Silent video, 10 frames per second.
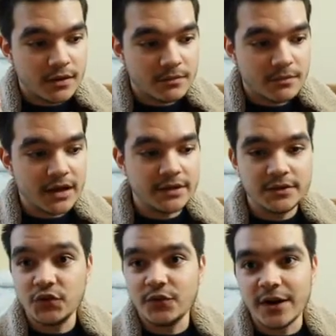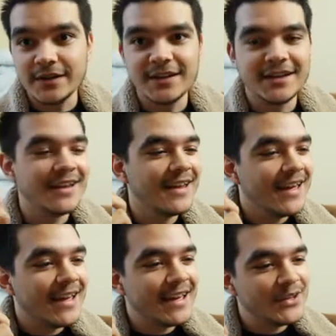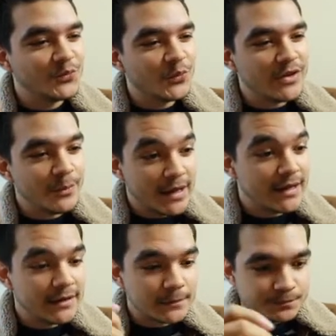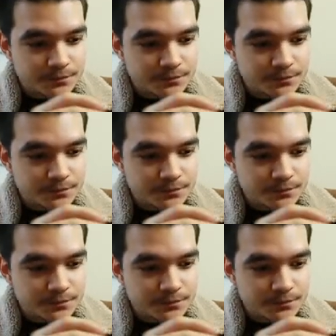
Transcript: my new friend is we've made